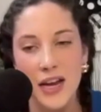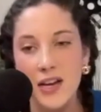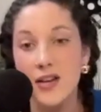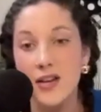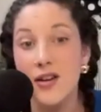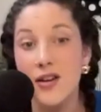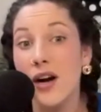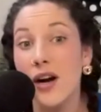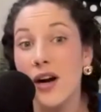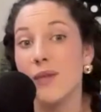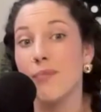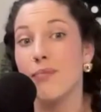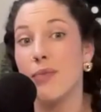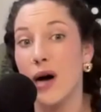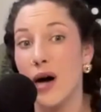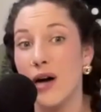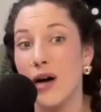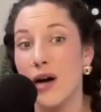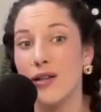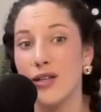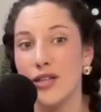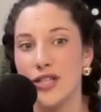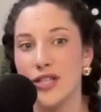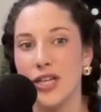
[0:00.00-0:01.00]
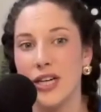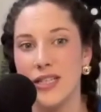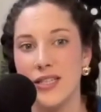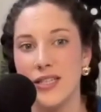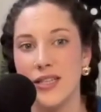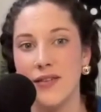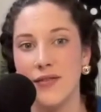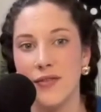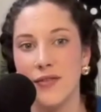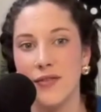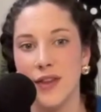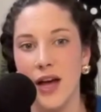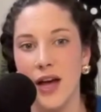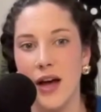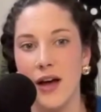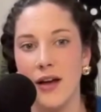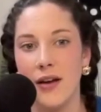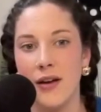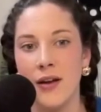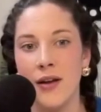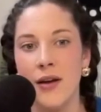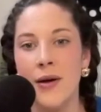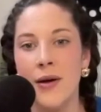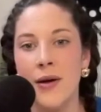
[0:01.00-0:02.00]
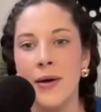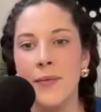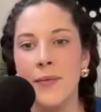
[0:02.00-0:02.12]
And not apologizing for that.